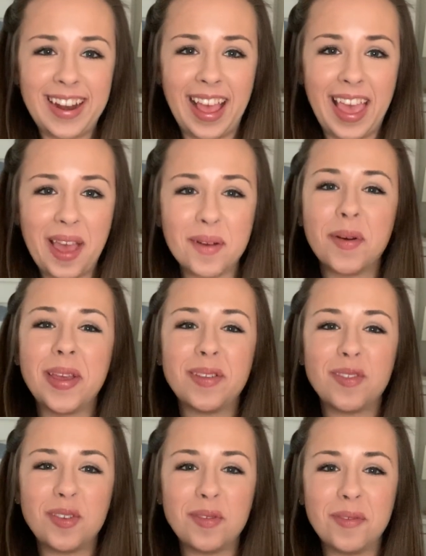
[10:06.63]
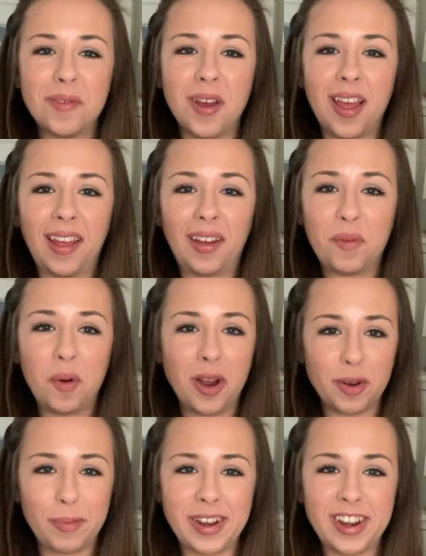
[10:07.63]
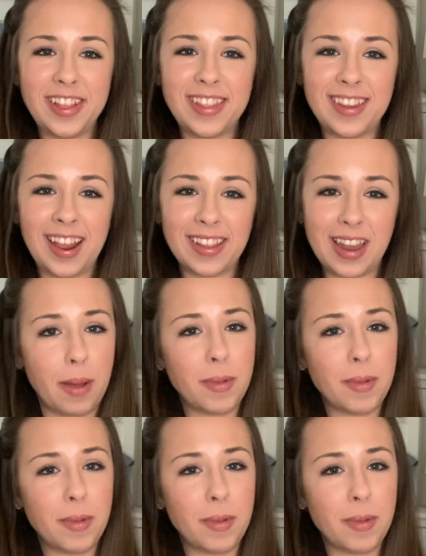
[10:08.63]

I can't wait to wash my sheets next time.